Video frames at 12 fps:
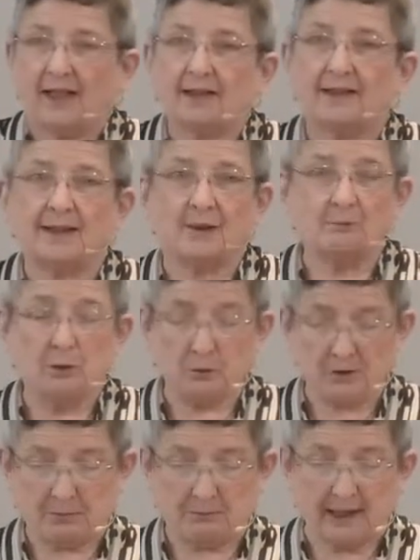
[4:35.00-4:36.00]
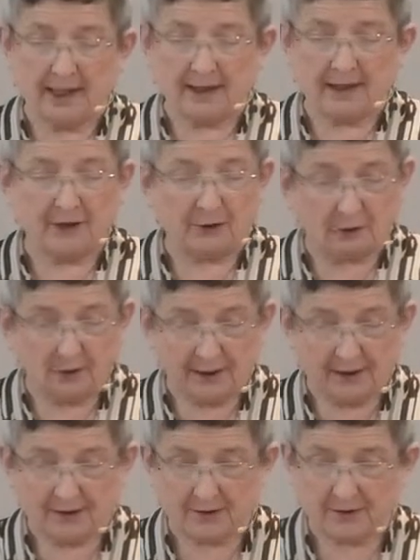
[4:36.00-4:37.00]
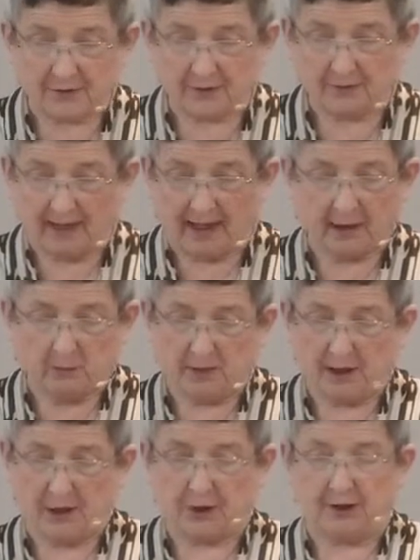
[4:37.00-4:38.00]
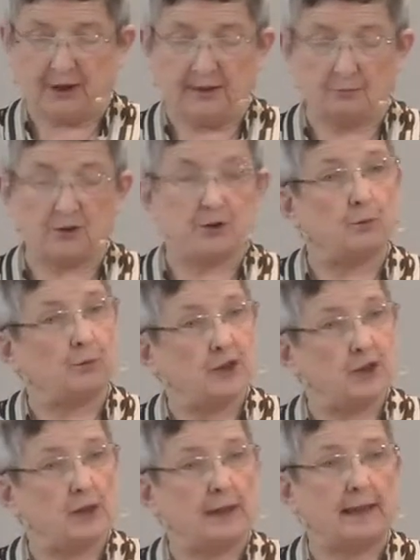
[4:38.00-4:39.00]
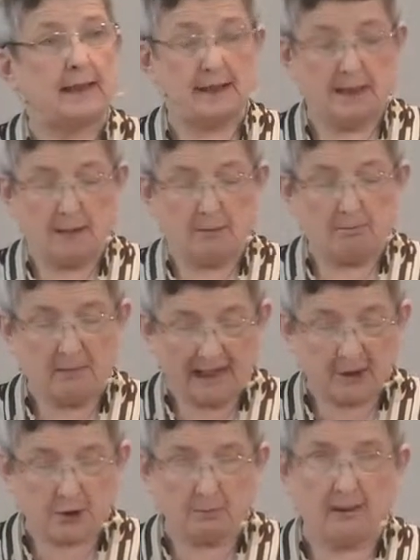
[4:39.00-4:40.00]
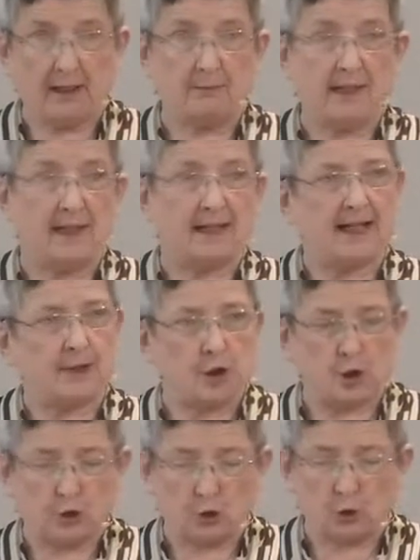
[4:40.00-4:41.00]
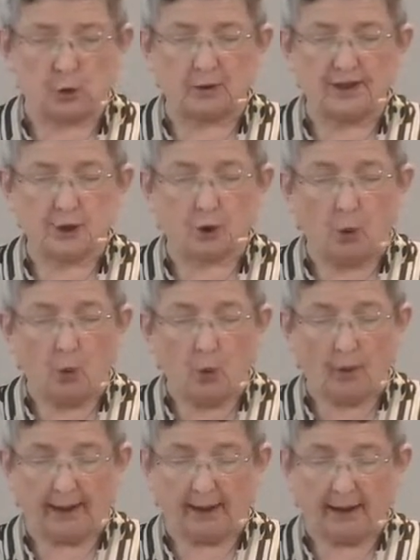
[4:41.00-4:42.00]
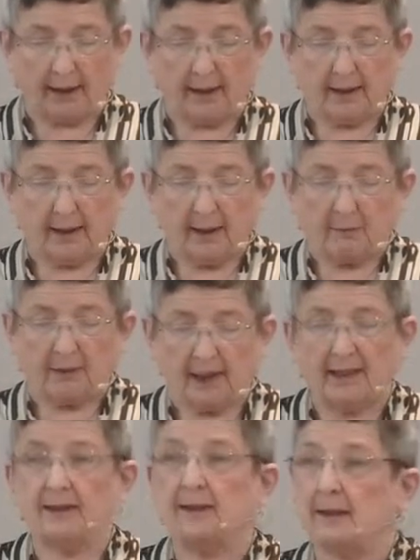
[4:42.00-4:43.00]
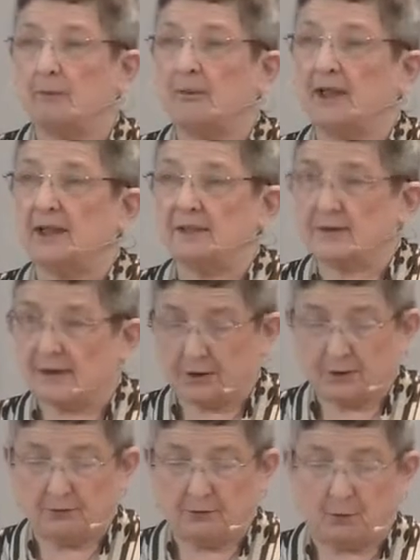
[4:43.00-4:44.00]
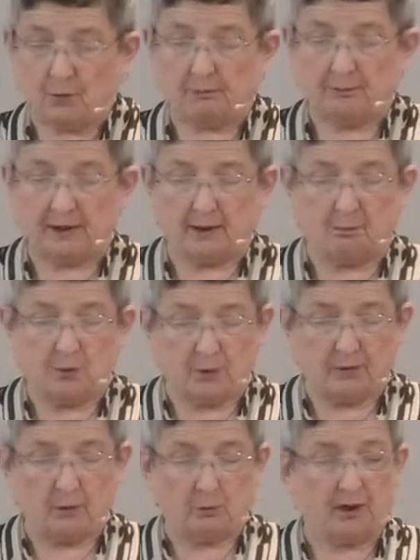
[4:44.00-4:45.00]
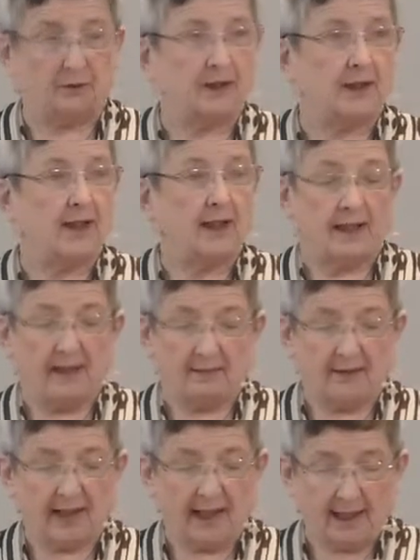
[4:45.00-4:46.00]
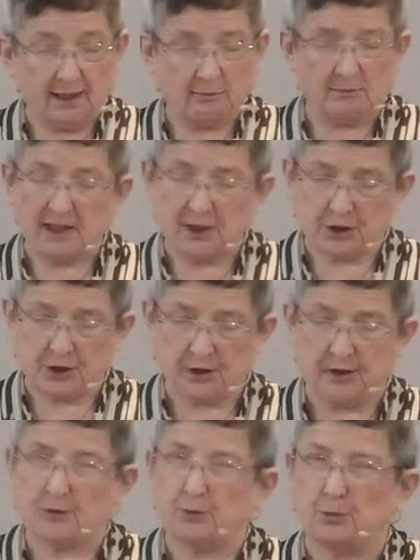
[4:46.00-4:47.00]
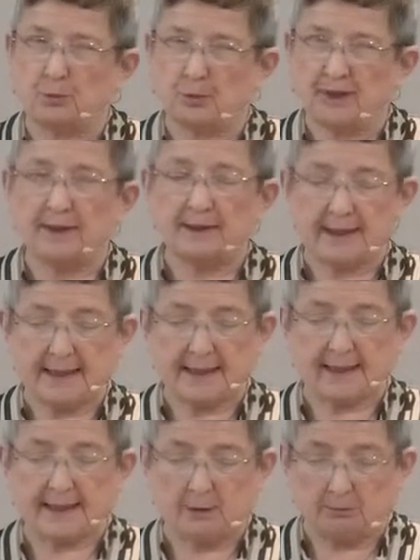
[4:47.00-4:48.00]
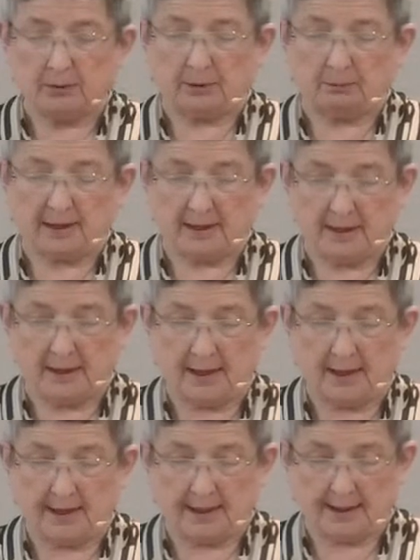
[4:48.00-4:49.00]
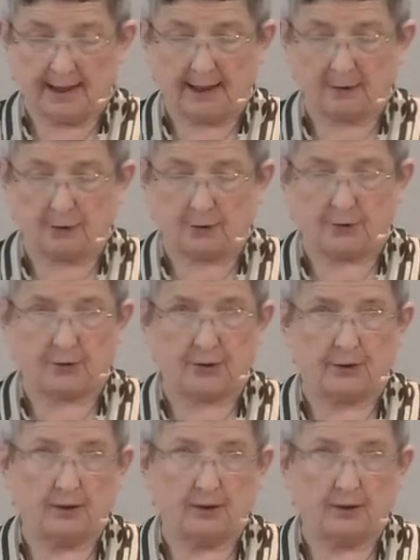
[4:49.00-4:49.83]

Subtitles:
Dumbo was made in the early years of animation and was originally meant to be made as a story toy, but ended up being a 64-minute movie wherein the animation is really simple by today's standards.